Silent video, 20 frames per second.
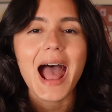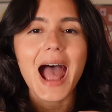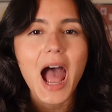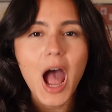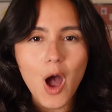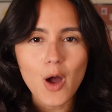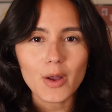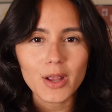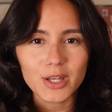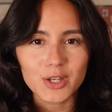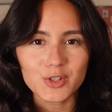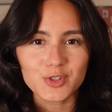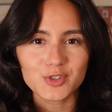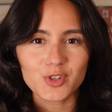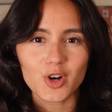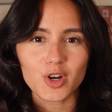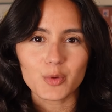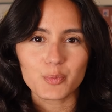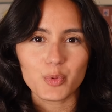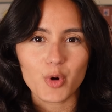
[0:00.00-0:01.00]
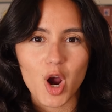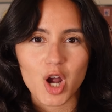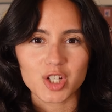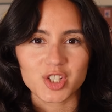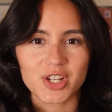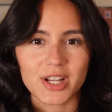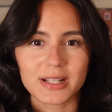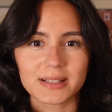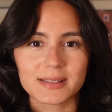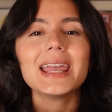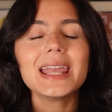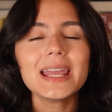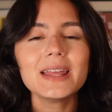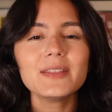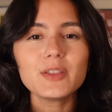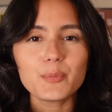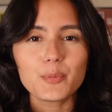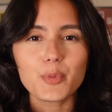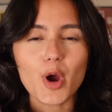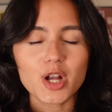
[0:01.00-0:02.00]
How can you start a project? In
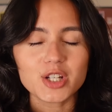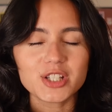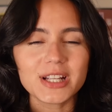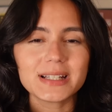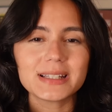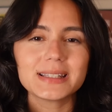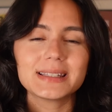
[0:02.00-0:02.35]
the Projects